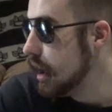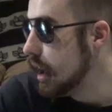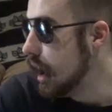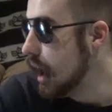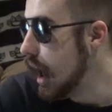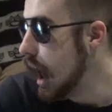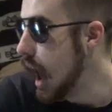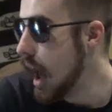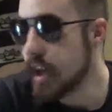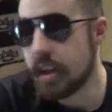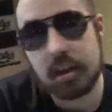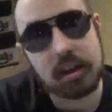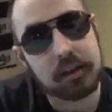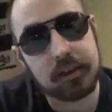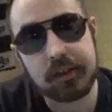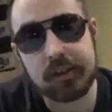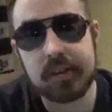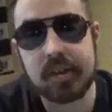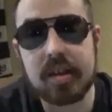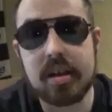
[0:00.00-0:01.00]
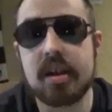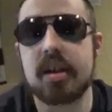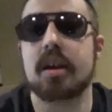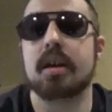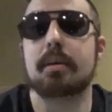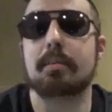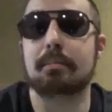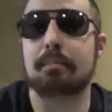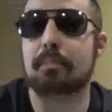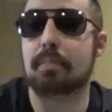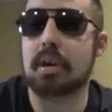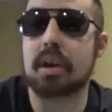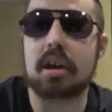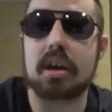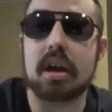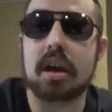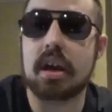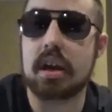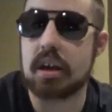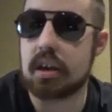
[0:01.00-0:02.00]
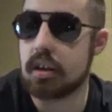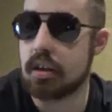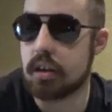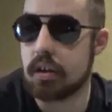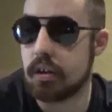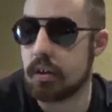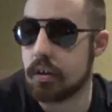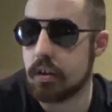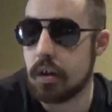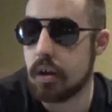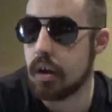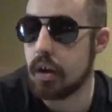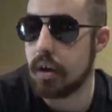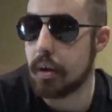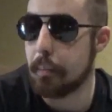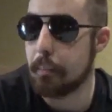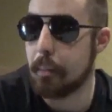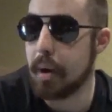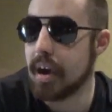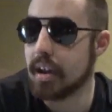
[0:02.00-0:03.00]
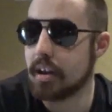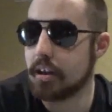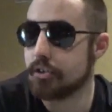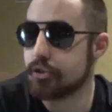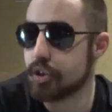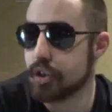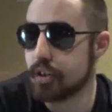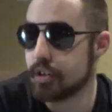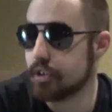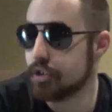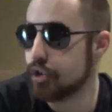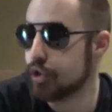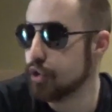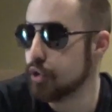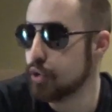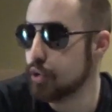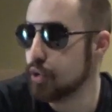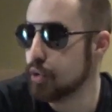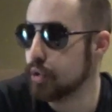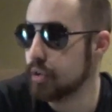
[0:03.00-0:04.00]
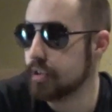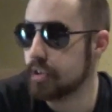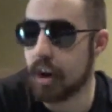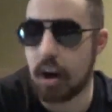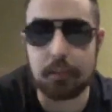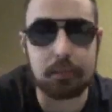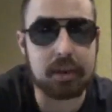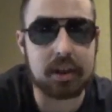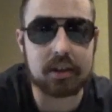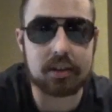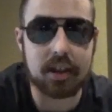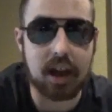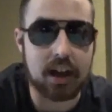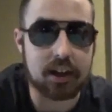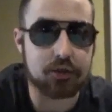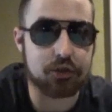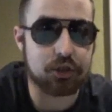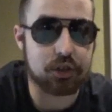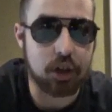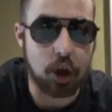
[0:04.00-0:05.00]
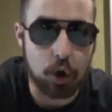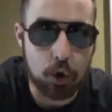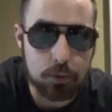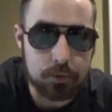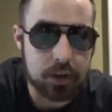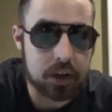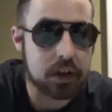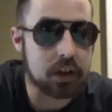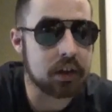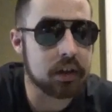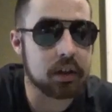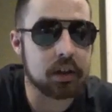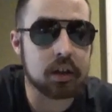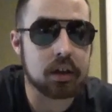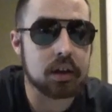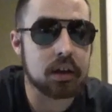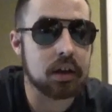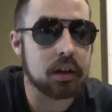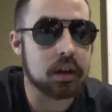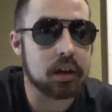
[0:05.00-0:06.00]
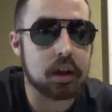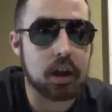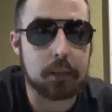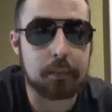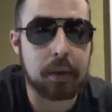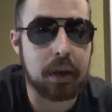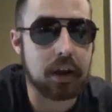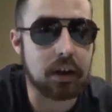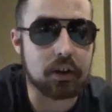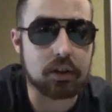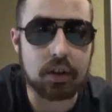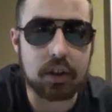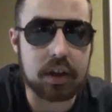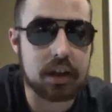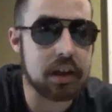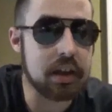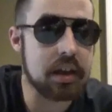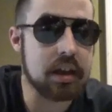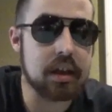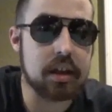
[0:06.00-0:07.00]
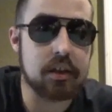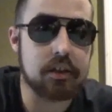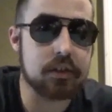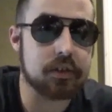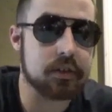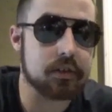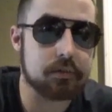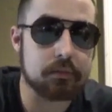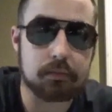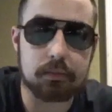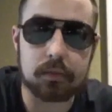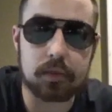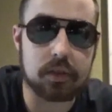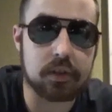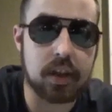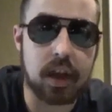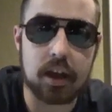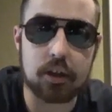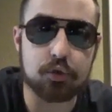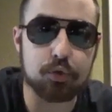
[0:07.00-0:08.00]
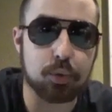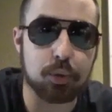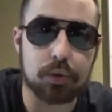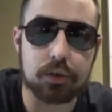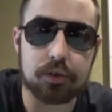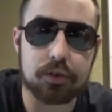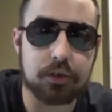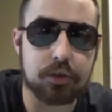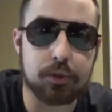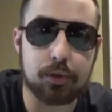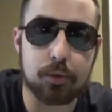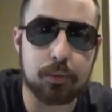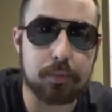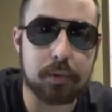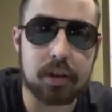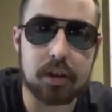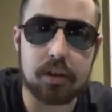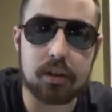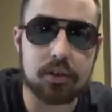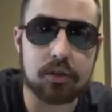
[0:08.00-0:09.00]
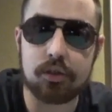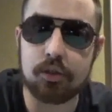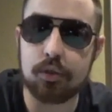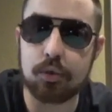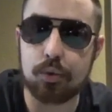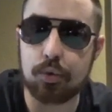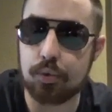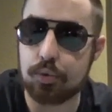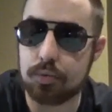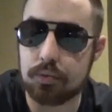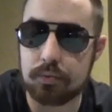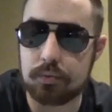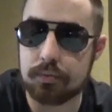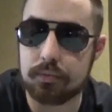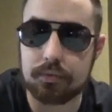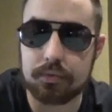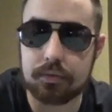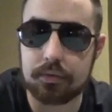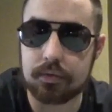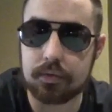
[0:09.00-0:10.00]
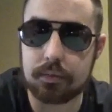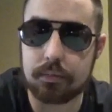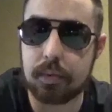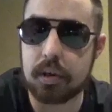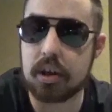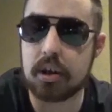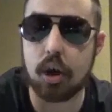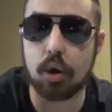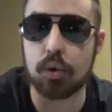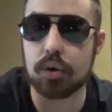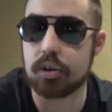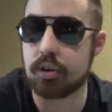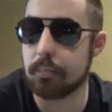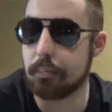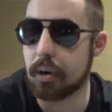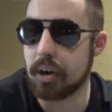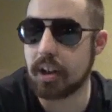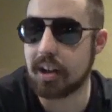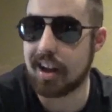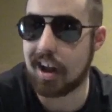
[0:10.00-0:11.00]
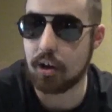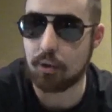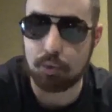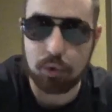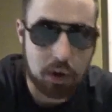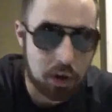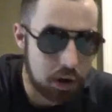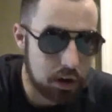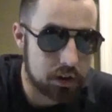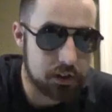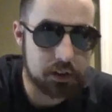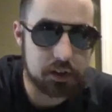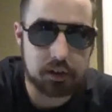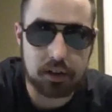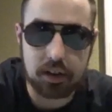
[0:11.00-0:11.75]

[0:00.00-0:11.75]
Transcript: I could see him being manager to Dominik Dijakovic. Apparently, he's scheduled to be going to Monday Night Raw in the